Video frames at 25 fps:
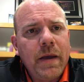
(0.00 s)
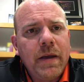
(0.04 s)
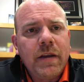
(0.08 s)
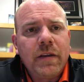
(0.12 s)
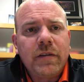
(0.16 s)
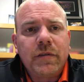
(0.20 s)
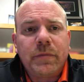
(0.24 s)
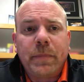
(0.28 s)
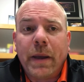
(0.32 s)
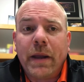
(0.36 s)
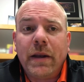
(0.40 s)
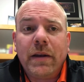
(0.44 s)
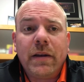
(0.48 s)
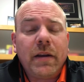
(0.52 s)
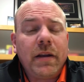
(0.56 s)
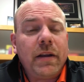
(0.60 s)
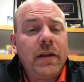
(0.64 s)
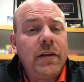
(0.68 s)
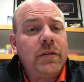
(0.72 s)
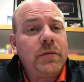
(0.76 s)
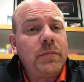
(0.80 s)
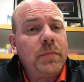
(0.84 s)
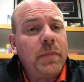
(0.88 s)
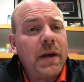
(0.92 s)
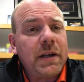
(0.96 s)
spend
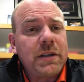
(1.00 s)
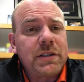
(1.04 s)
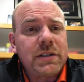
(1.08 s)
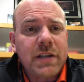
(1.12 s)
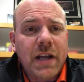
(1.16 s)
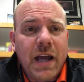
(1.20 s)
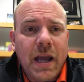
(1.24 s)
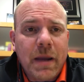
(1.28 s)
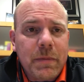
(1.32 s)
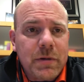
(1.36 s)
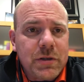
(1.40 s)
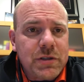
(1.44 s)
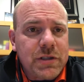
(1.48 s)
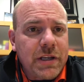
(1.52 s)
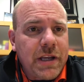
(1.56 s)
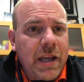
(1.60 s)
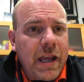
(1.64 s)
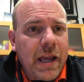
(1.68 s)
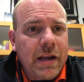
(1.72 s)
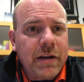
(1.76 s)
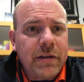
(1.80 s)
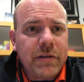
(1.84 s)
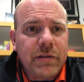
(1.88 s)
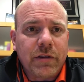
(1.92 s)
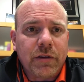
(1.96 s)
as much time as you
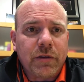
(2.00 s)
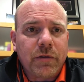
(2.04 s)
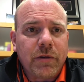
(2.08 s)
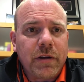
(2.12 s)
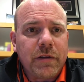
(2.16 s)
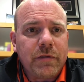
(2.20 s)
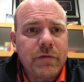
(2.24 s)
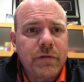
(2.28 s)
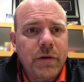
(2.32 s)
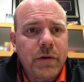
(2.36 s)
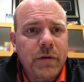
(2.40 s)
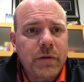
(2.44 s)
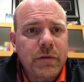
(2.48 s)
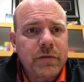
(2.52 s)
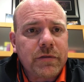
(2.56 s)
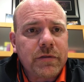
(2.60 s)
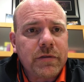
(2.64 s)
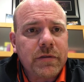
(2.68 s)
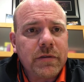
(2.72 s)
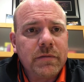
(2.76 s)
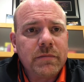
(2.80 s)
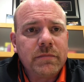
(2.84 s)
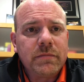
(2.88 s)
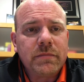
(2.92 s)
can in the greet, folks.